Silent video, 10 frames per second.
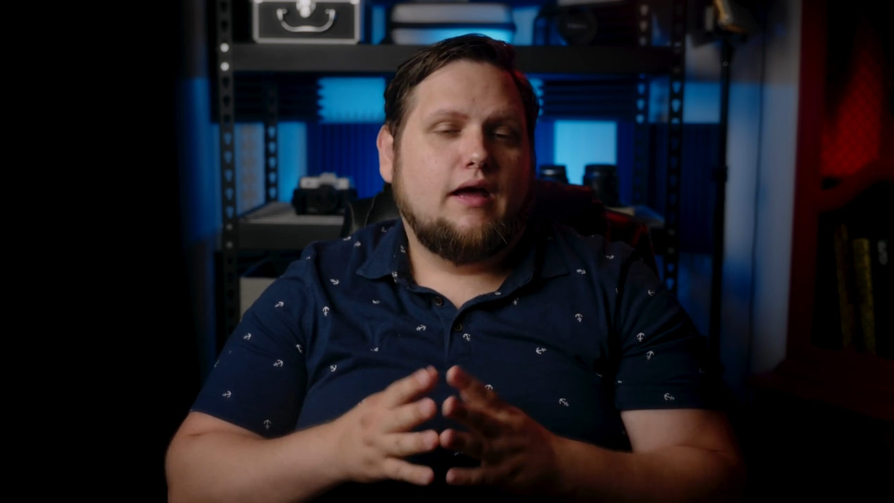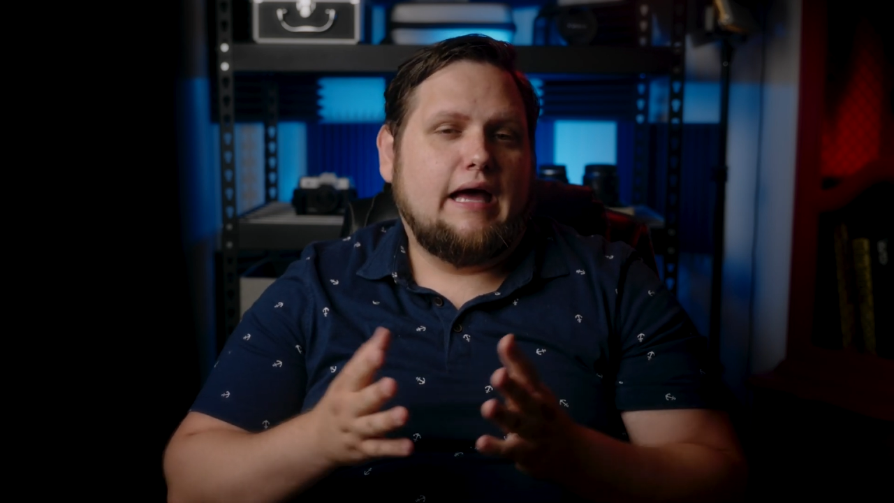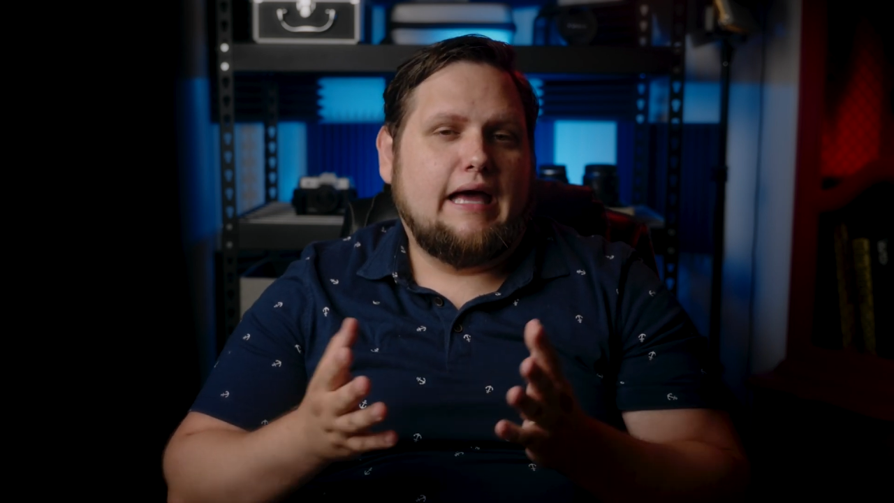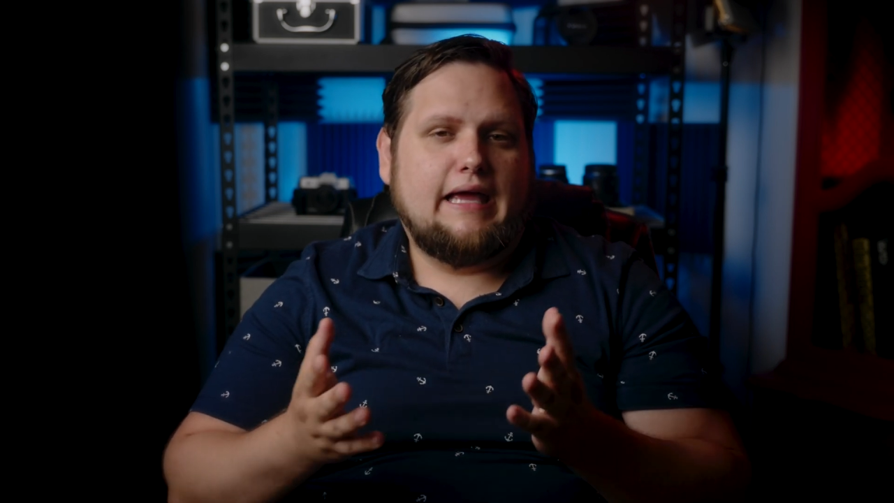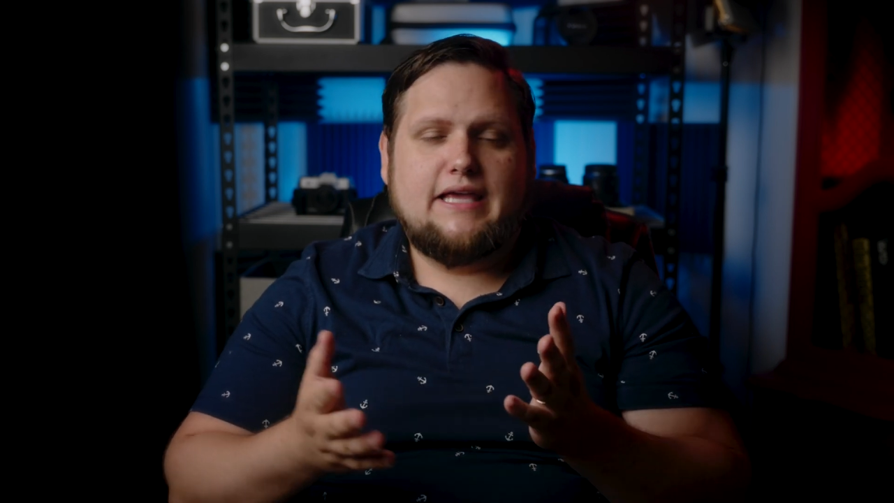
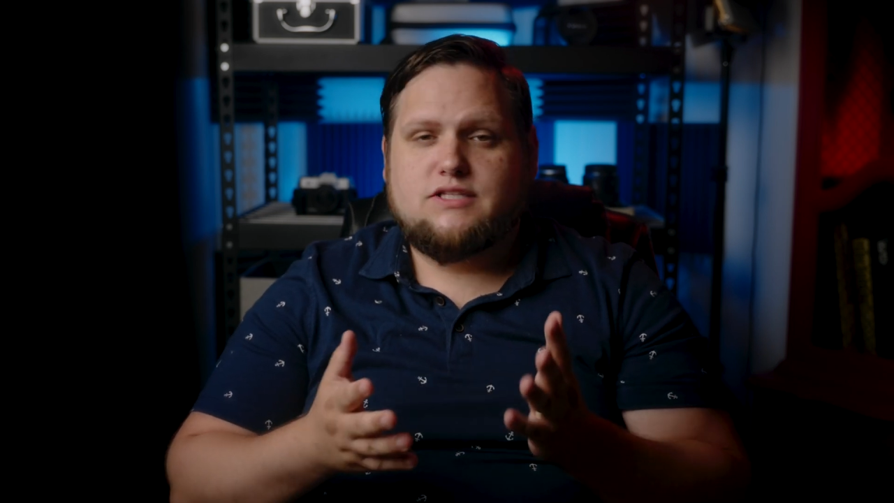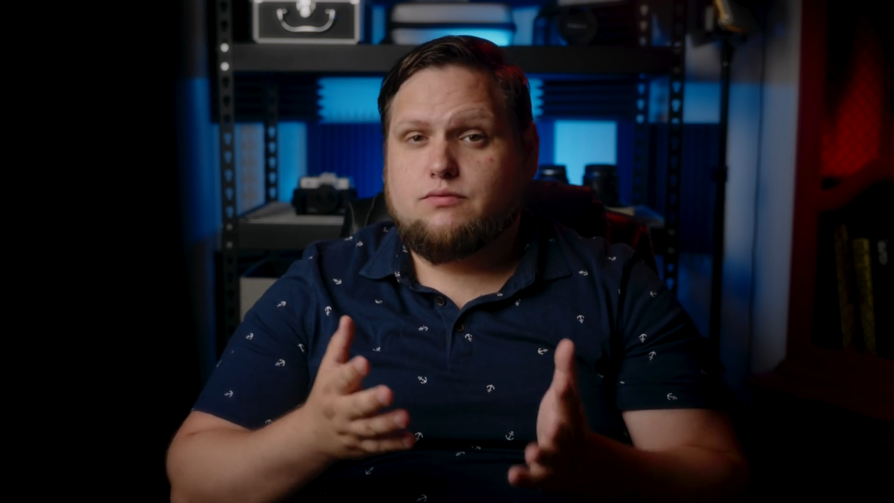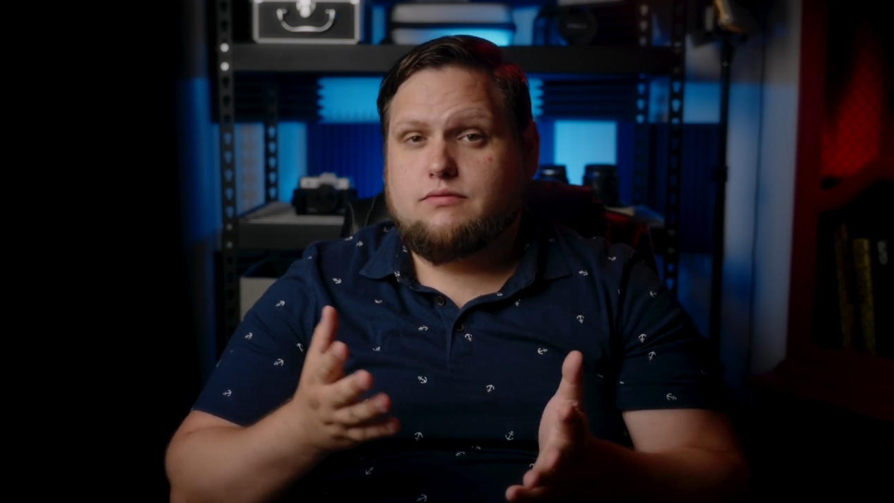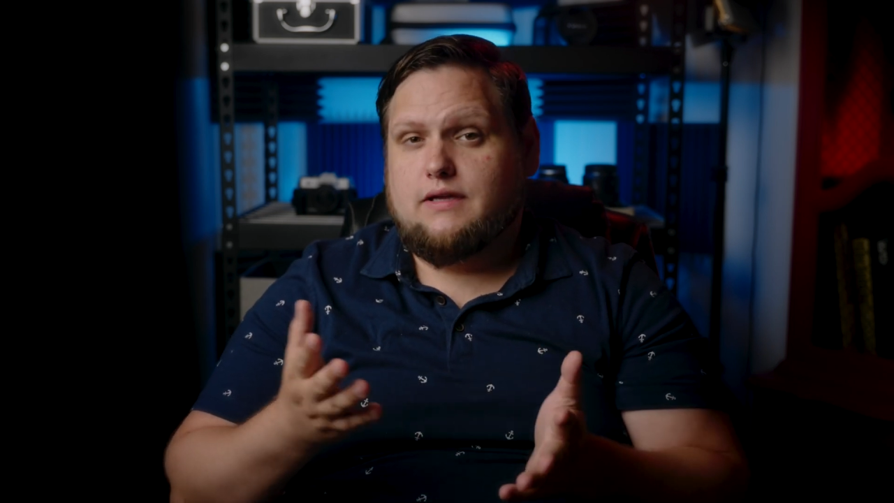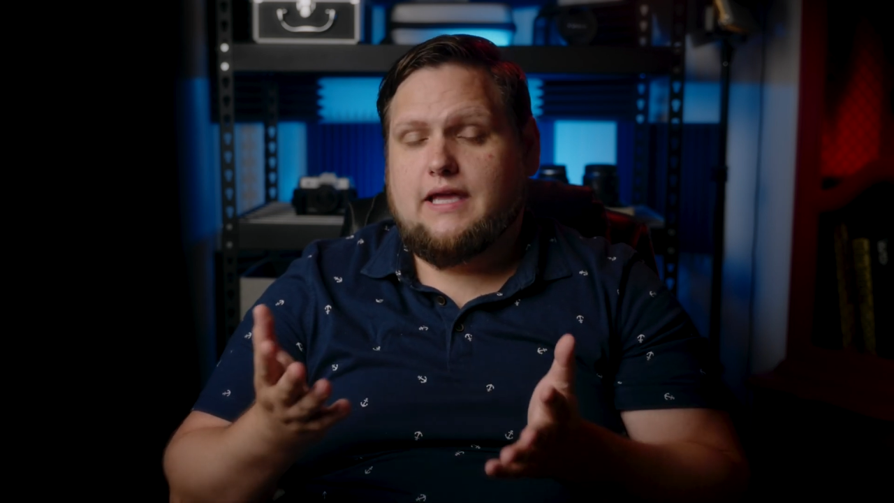I guess,
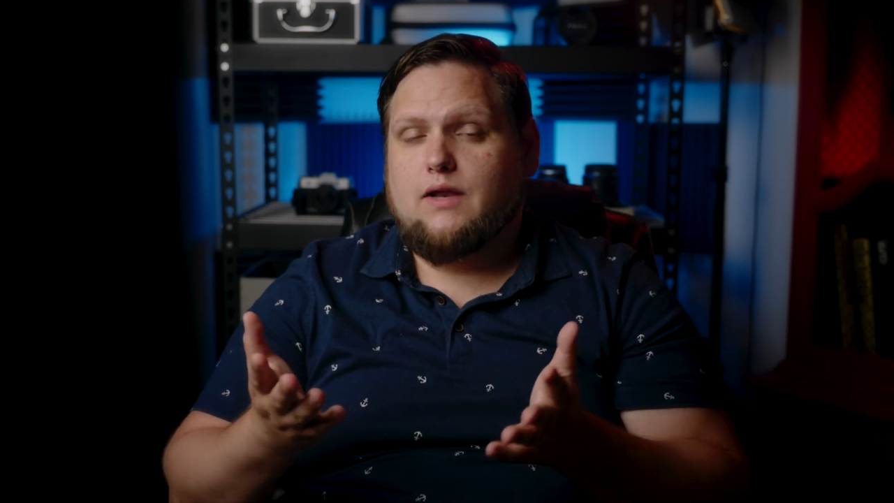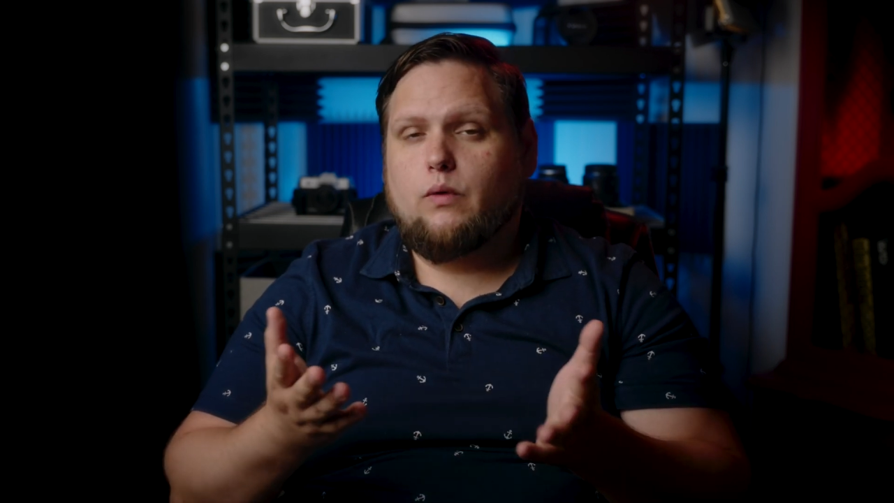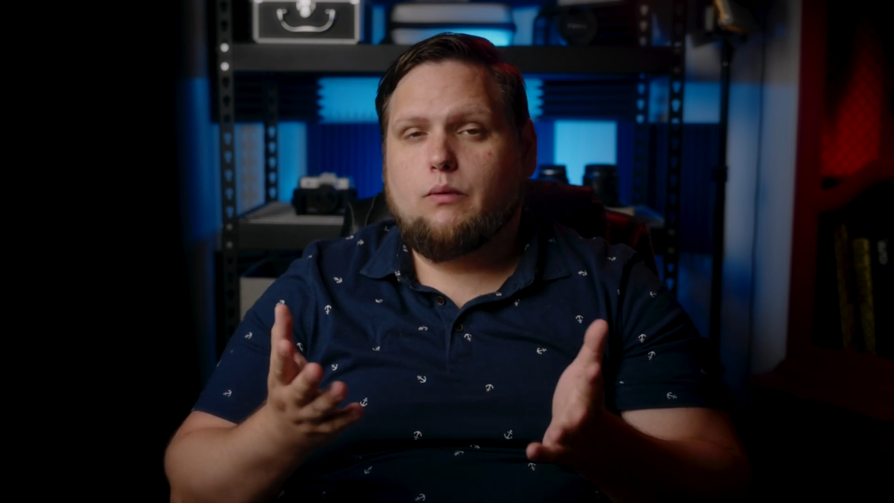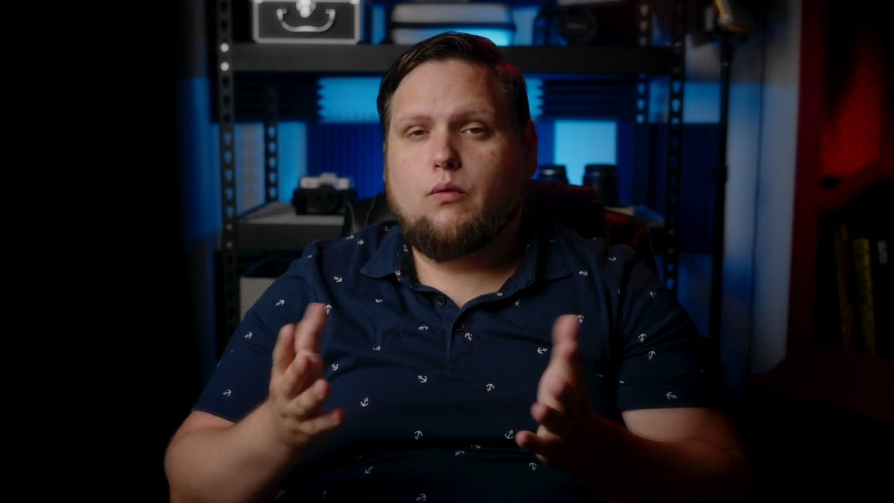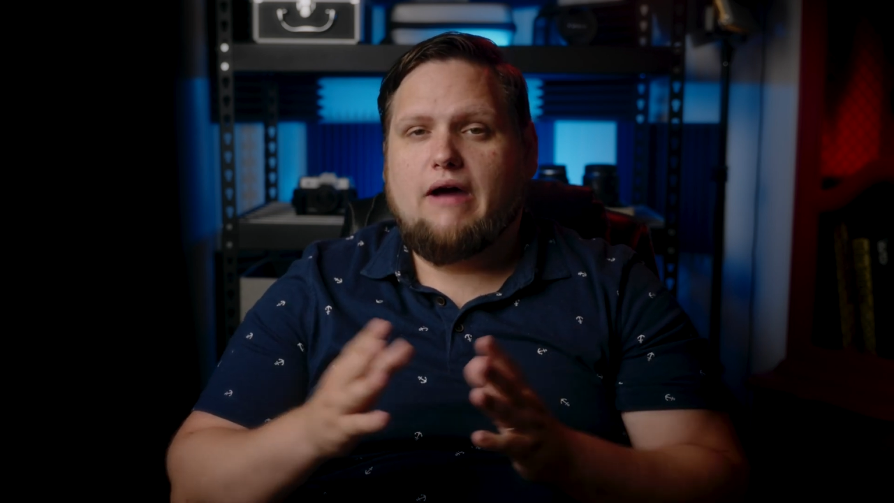again,
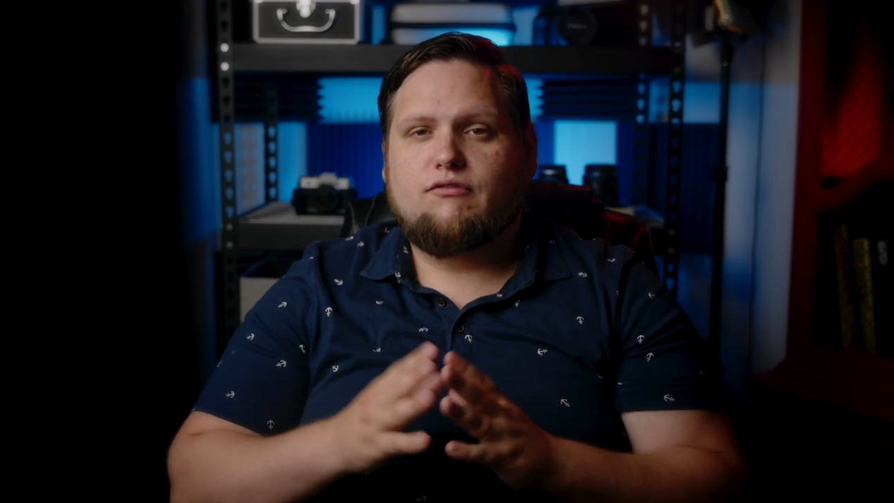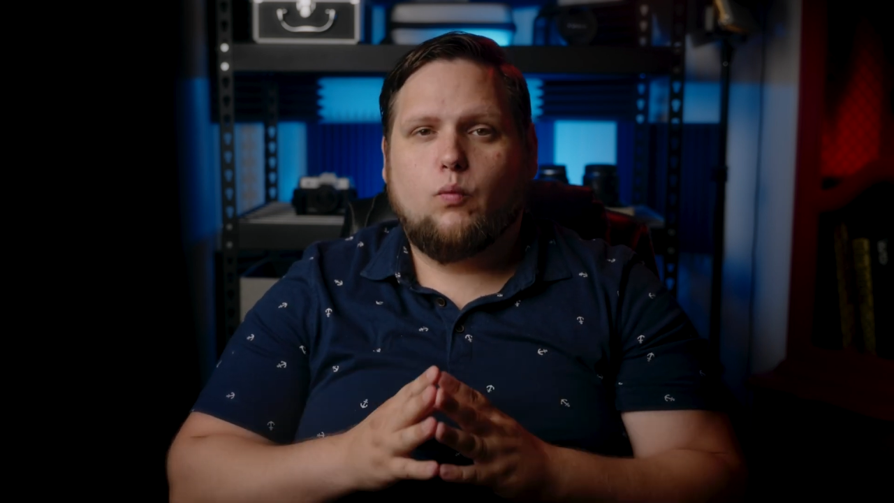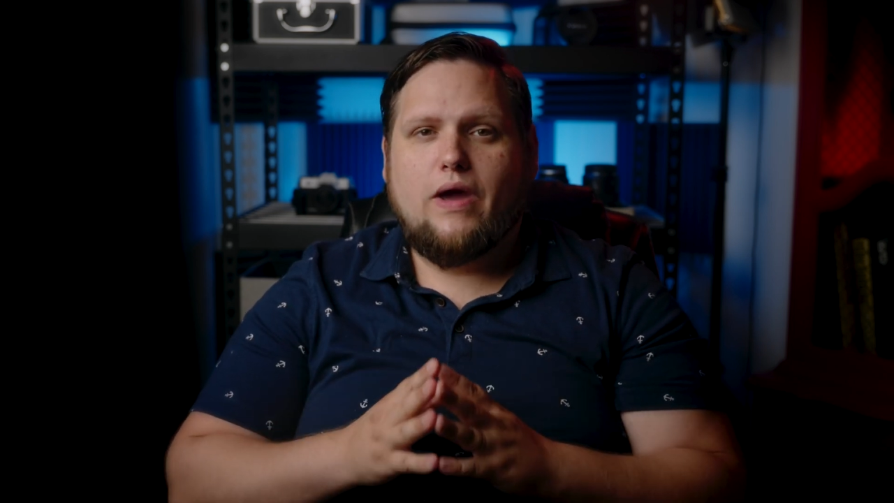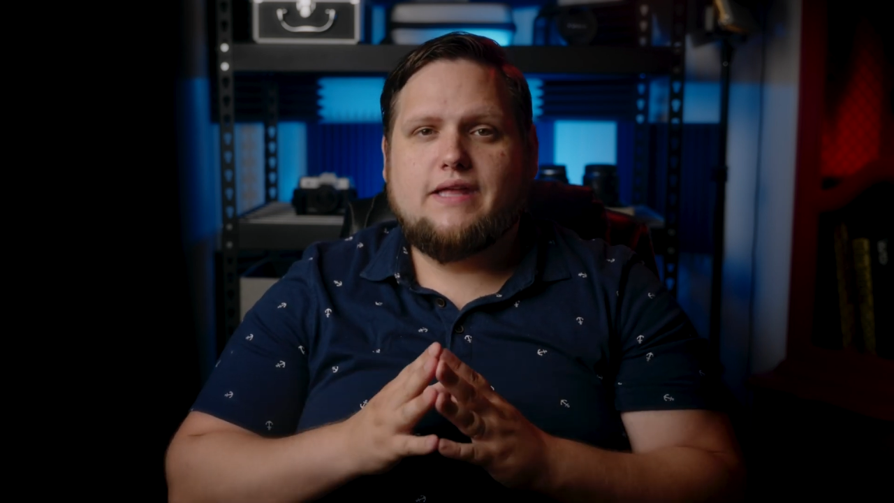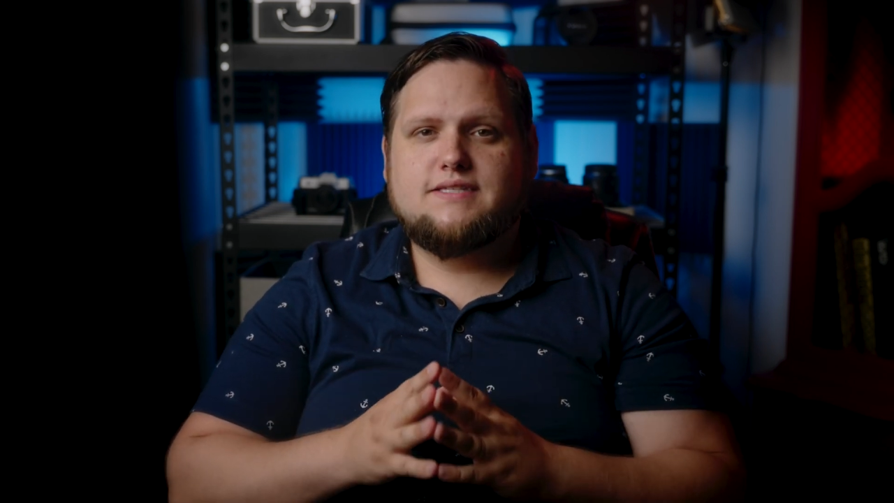we will have to
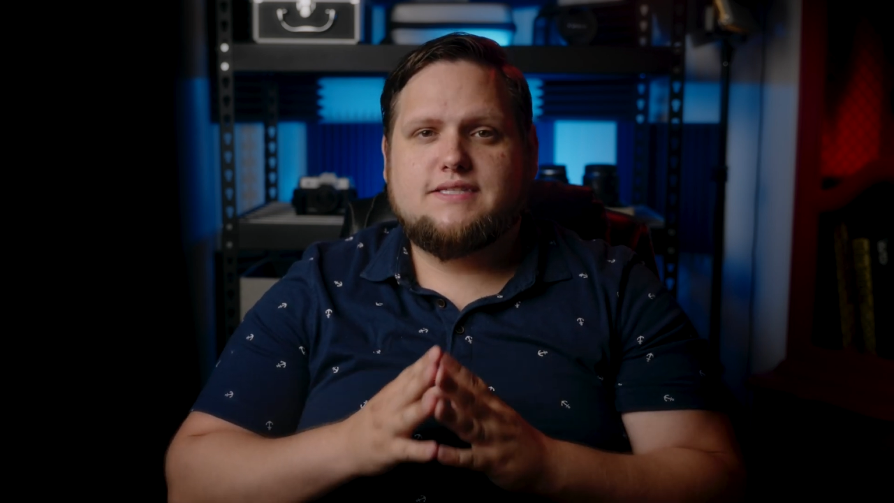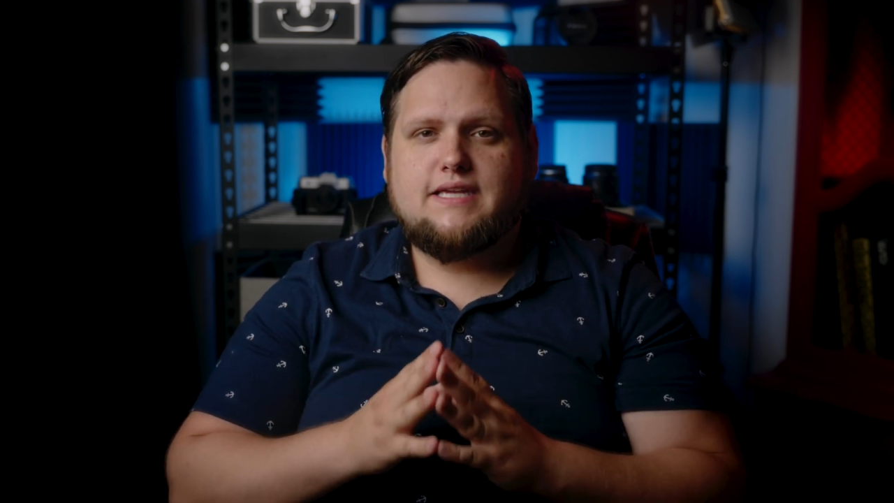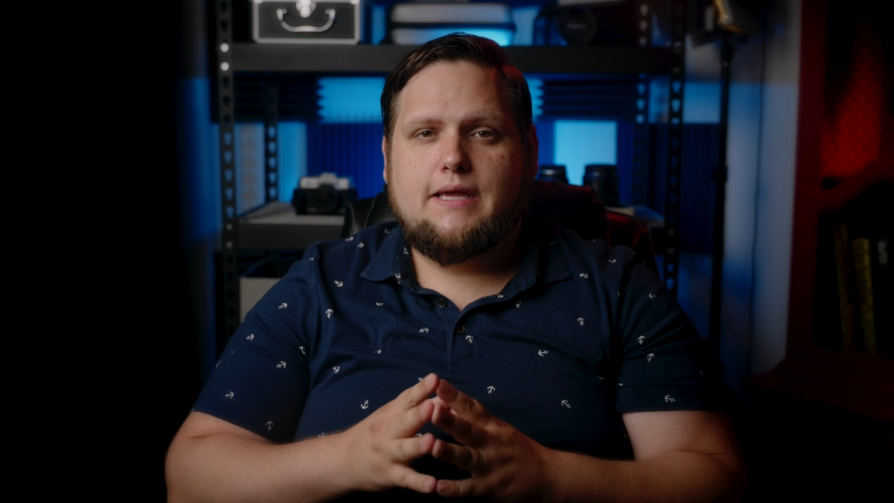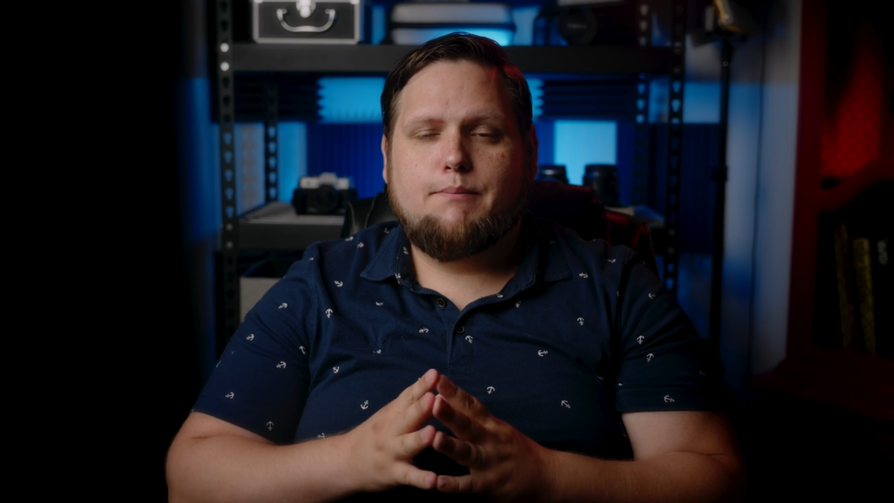wait and see,